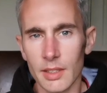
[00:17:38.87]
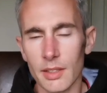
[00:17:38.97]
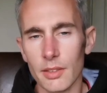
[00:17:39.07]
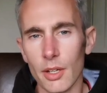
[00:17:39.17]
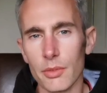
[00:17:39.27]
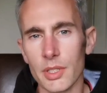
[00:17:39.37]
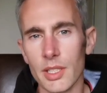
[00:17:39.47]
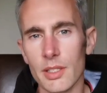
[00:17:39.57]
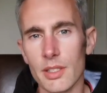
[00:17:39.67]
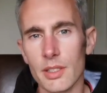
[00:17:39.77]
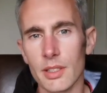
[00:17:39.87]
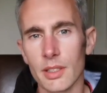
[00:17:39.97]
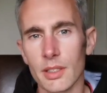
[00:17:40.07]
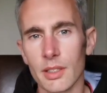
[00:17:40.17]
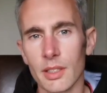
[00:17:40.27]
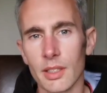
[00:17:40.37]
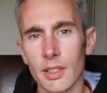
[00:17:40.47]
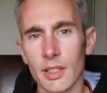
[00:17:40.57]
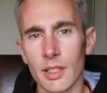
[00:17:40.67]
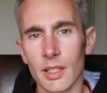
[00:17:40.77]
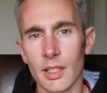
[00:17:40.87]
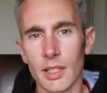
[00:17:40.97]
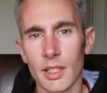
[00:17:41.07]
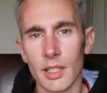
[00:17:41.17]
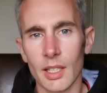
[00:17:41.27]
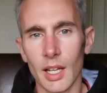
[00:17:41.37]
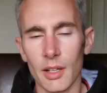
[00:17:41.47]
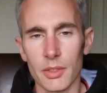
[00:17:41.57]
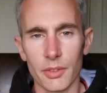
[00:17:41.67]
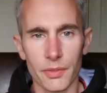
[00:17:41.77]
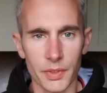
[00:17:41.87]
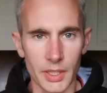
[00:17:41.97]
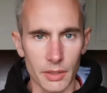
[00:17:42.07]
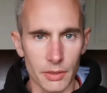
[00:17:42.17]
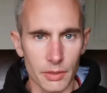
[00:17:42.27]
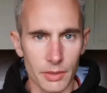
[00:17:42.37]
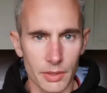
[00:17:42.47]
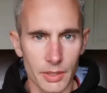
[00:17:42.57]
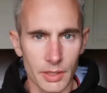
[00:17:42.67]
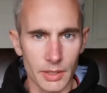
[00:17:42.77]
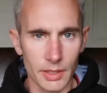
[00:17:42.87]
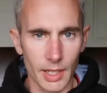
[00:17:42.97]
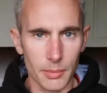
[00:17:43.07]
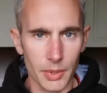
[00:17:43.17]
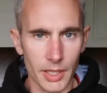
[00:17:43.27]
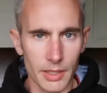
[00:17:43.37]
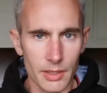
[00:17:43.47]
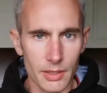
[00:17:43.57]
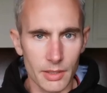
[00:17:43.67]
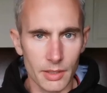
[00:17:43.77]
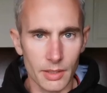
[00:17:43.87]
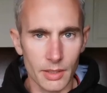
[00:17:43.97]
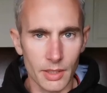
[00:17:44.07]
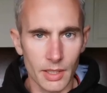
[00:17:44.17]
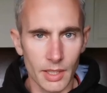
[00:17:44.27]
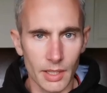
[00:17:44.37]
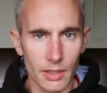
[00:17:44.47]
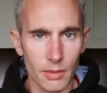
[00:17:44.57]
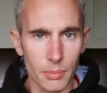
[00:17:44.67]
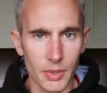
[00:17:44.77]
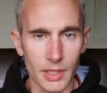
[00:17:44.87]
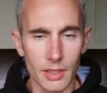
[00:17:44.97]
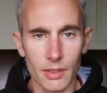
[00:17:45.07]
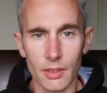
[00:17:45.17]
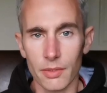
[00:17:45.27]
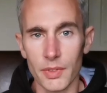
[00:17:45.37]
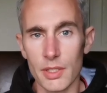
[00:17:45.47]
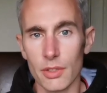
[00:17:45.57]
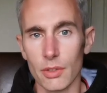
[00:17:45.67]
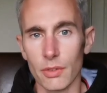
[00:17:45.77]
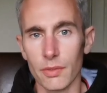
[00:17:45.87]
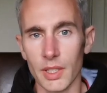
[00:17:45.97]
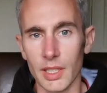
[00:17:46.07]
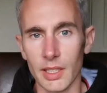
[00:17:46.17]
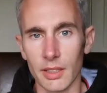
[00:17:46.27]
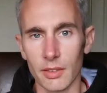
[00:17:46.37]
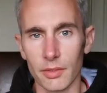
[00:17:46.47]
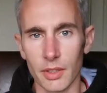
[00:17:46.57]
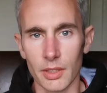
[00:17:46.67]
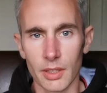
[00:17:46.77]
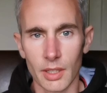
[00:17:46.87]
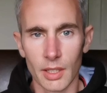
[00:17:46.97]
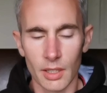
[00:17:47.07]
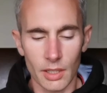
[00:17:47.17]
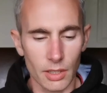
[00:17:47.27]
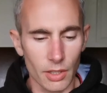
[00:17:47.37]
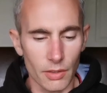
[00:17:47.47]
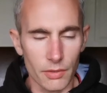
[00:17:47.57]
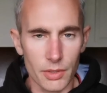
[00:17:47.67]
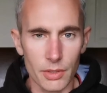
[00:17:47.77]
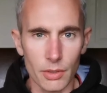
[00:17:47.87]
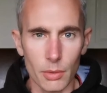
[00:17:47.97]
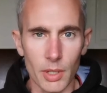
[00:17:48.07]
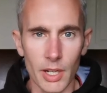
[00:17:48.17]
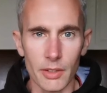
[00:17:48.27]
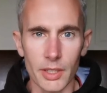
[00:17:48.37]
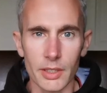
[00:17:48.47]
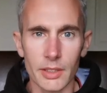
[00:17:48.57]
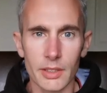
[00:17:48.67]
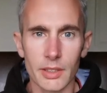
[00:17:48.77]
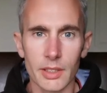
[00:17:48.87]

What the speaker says: And then notice how you feel in that place. It could be the physical feeling of the clothes that you're wearing